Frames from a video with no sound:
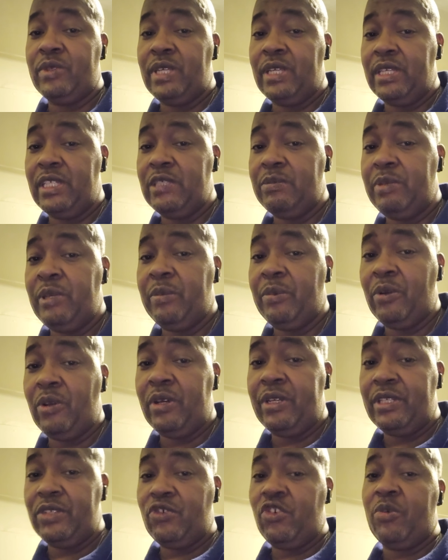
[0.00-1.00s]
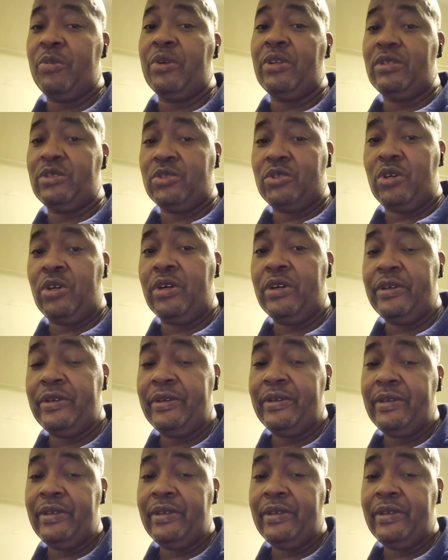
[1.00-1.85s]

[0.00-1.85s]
that these people are, these criminals are,